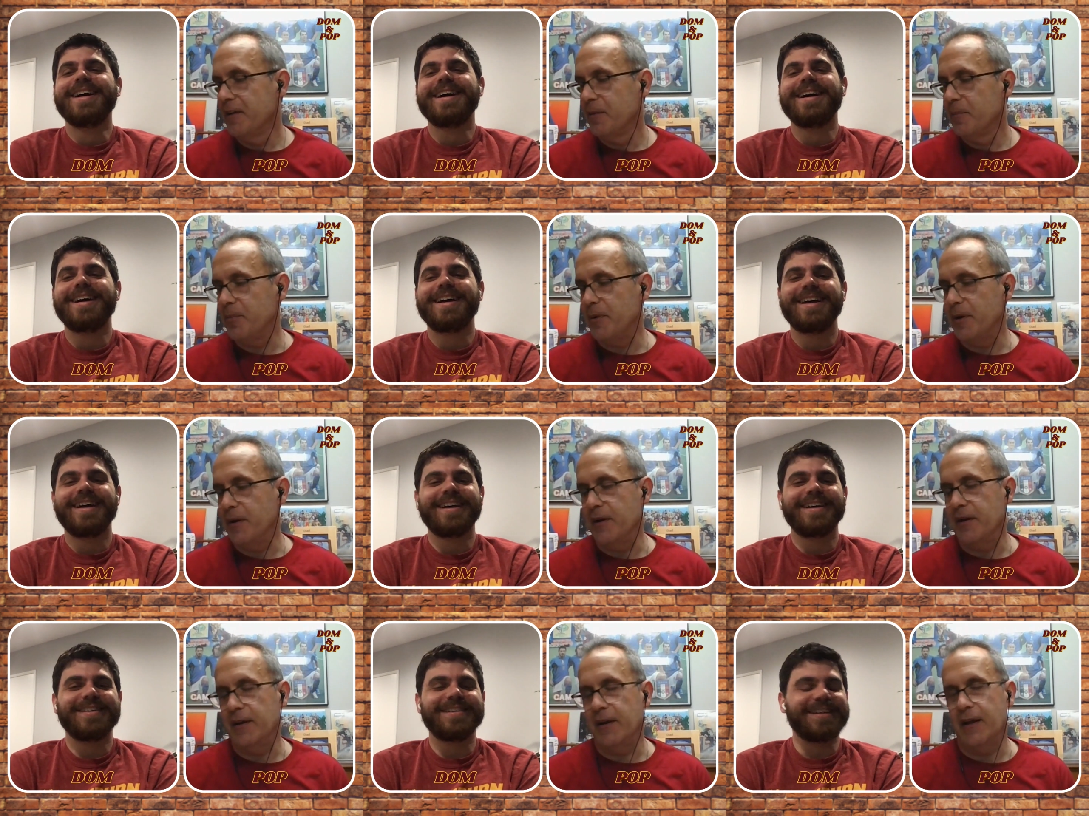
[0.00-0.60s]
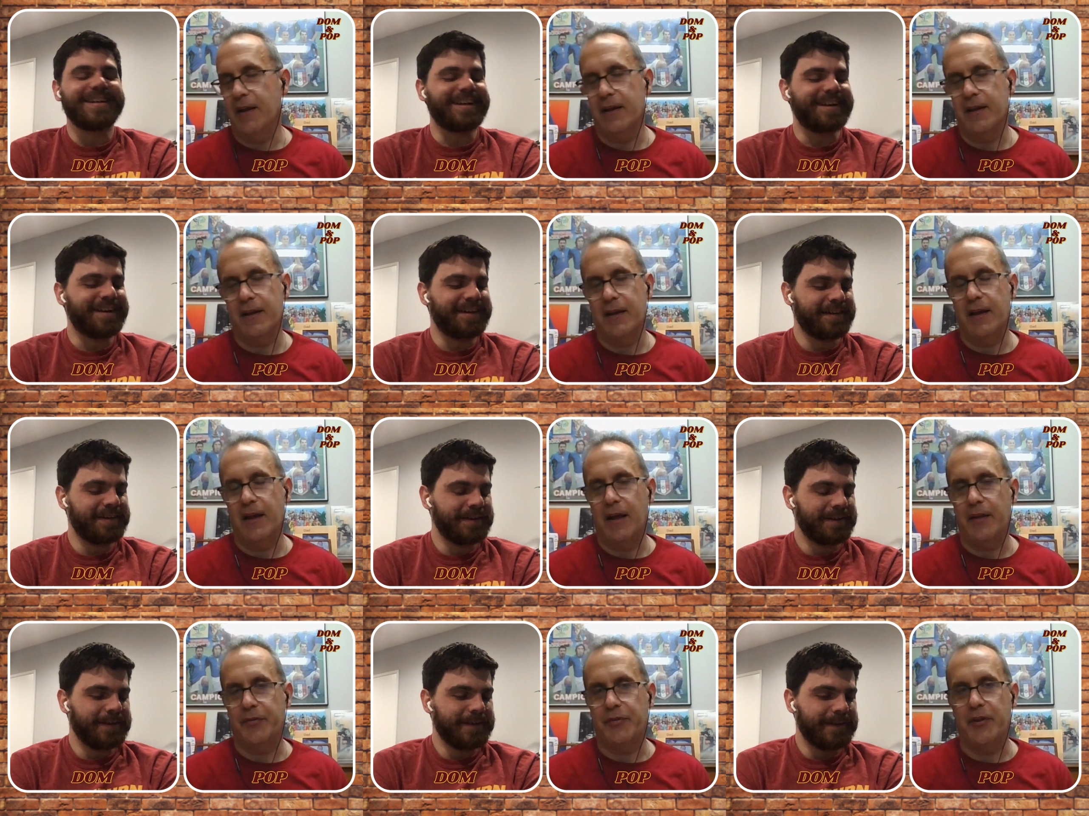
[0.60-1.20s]
Speaker 1: But, uh,
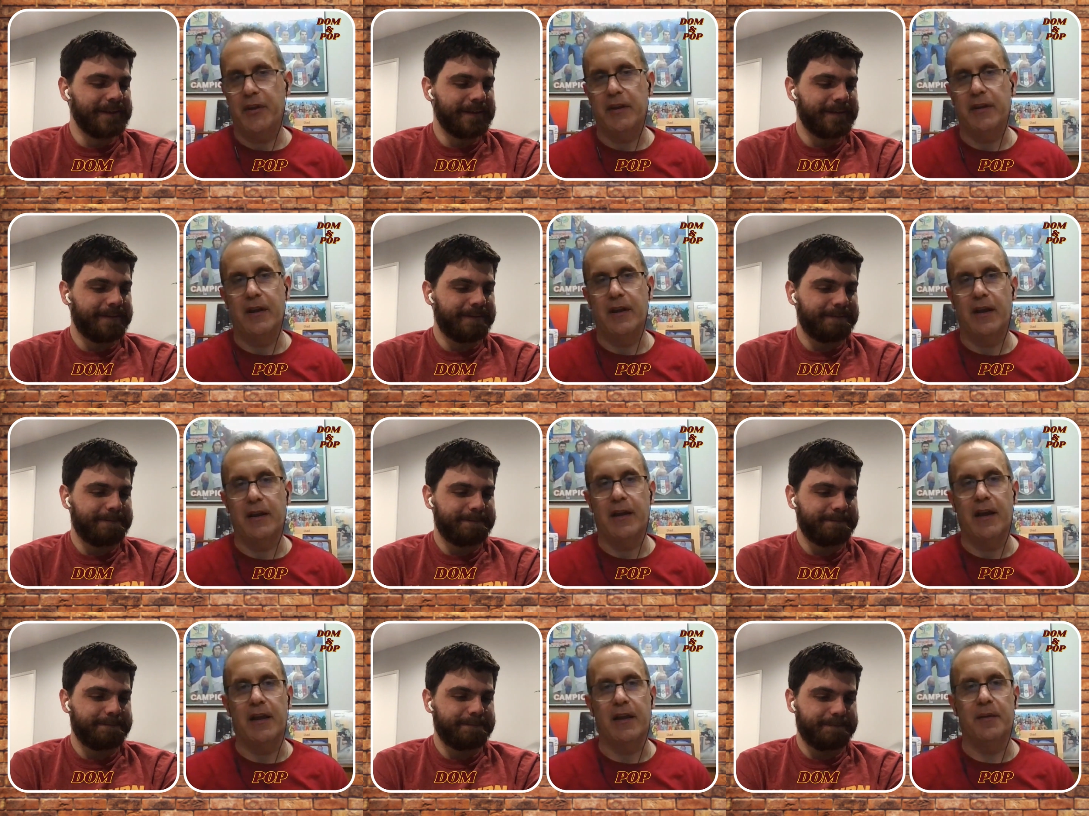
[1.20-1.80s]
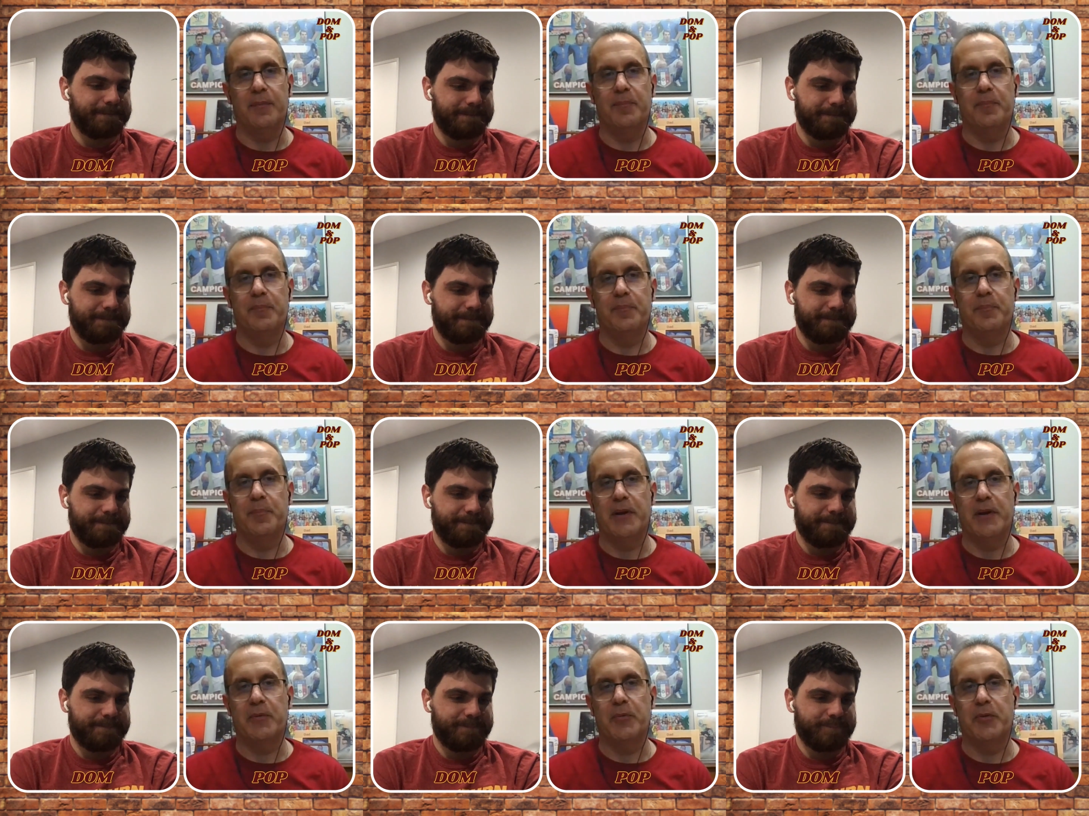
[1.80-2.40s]
I think I gotta
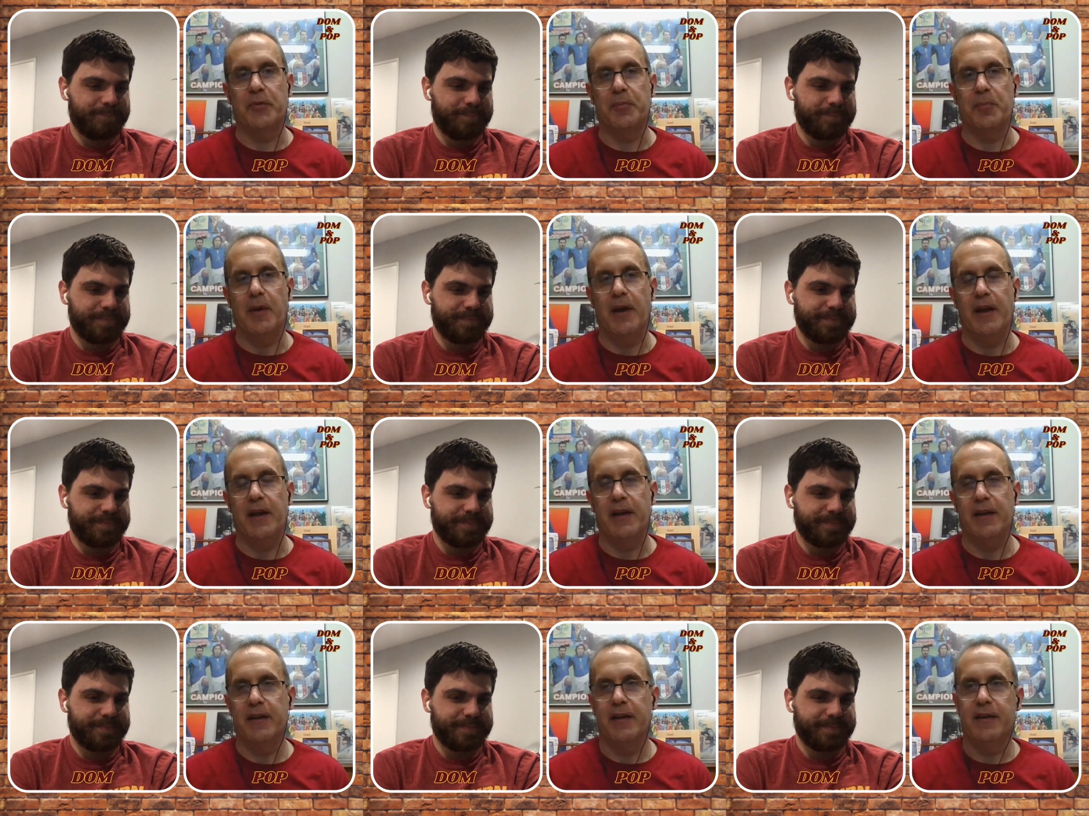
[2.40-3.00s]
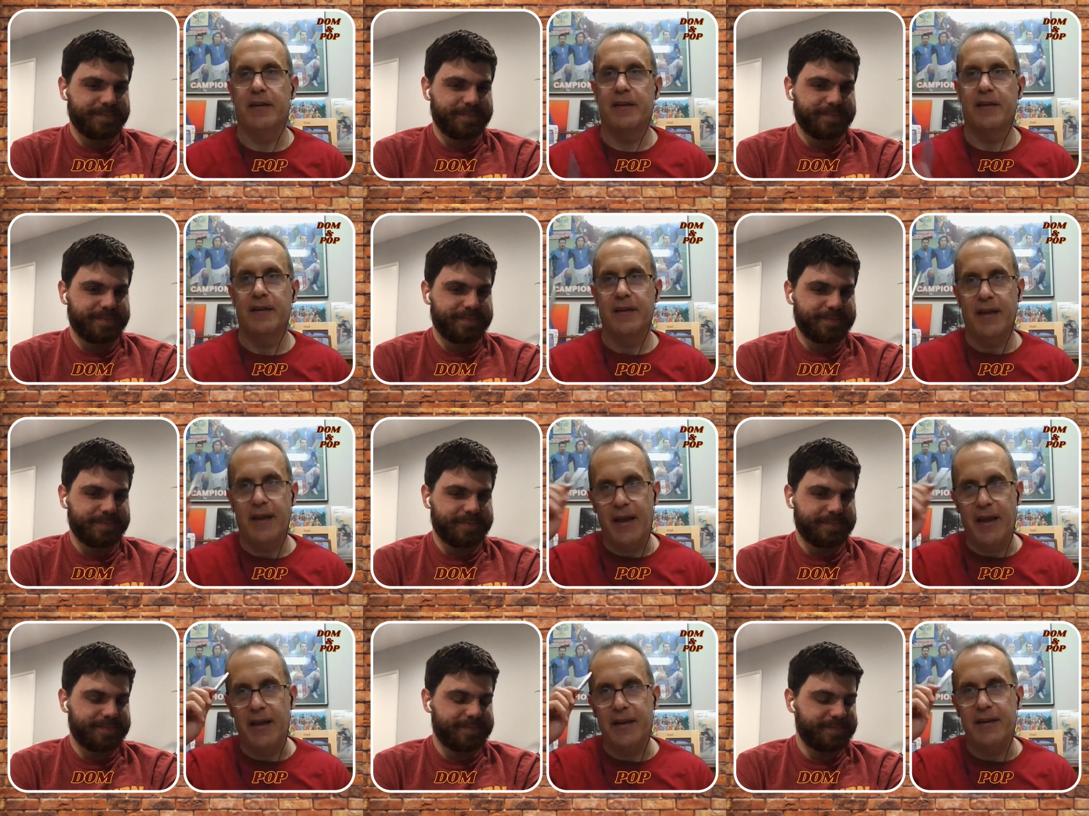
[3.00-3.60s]
pick with my
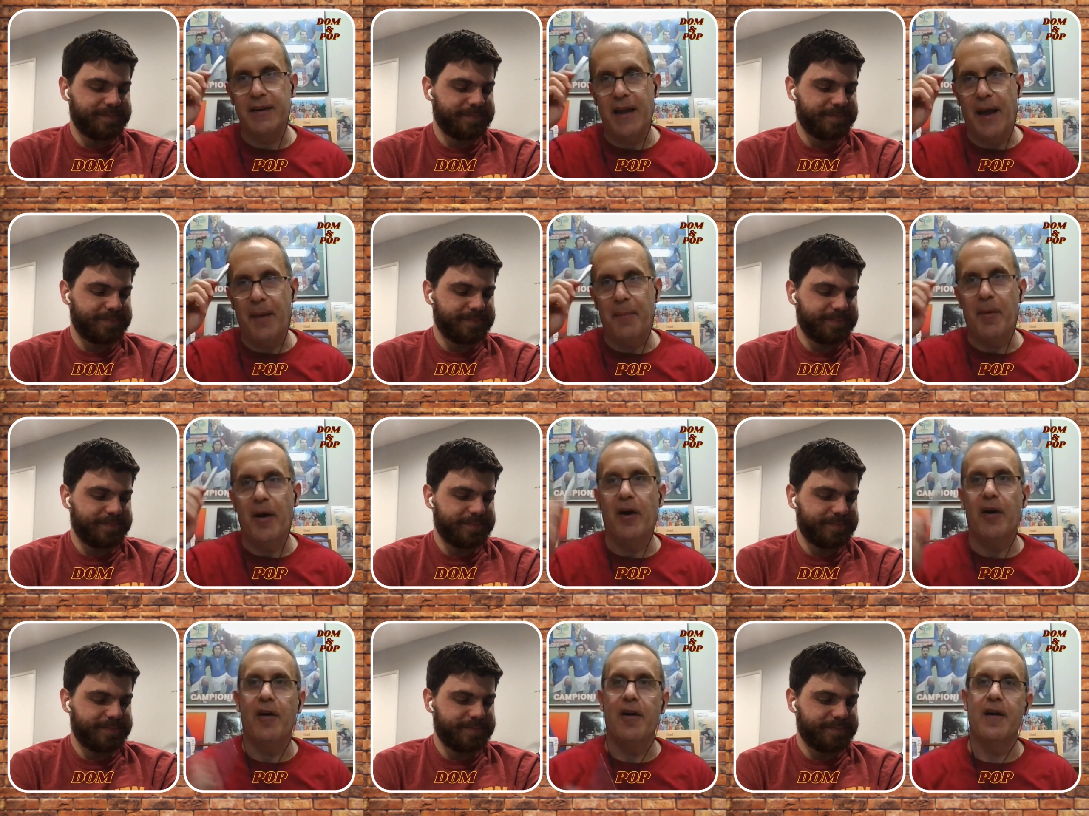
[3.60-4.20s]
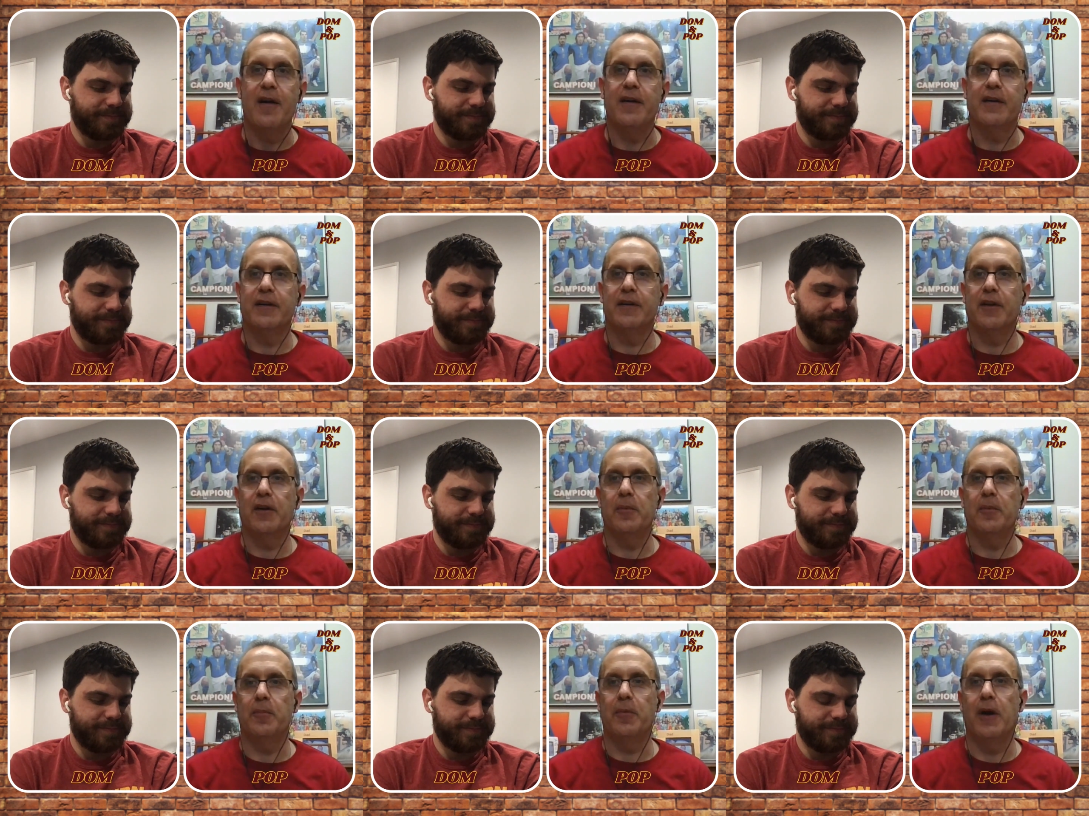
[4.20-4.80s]
head, not my heart, and
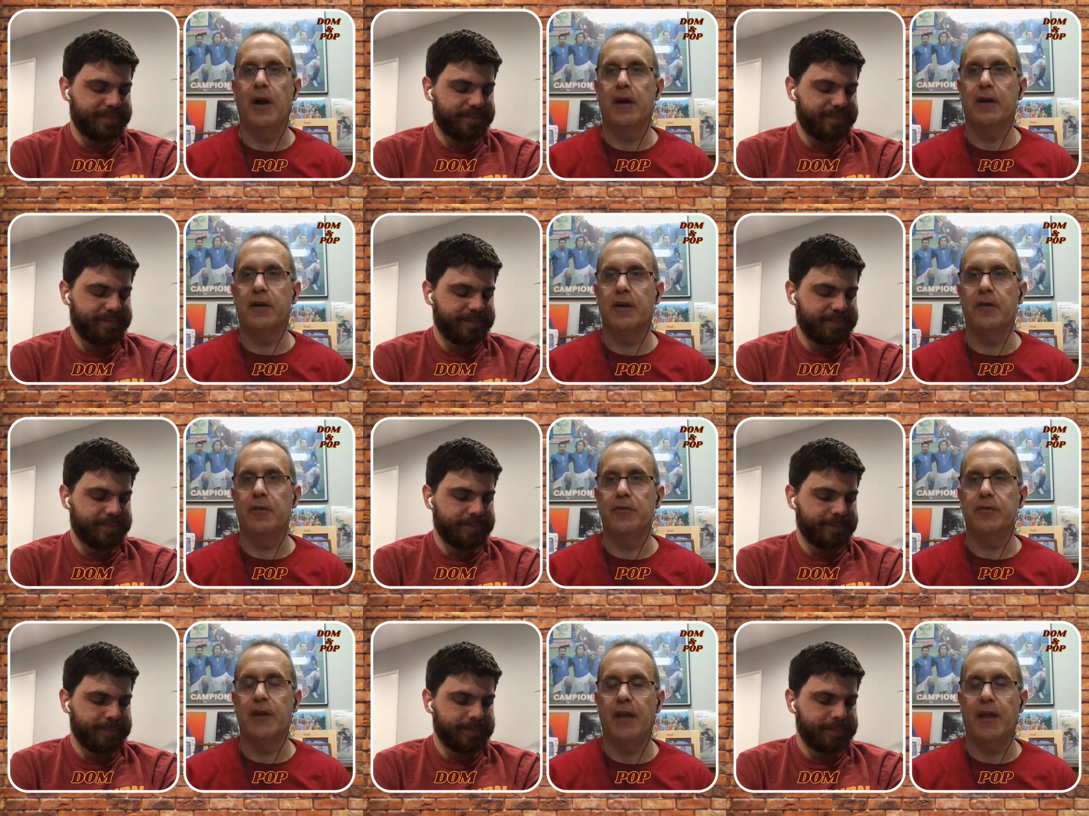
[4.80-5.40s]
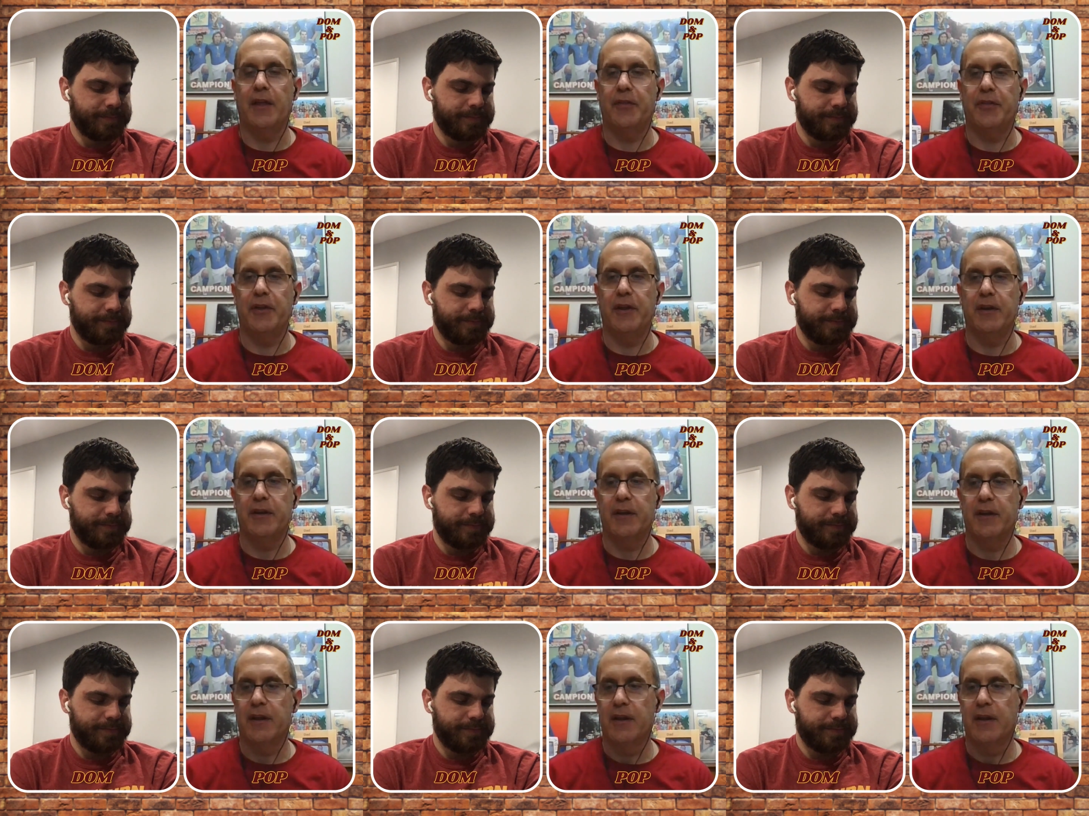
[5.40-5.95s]
go Broncos. I think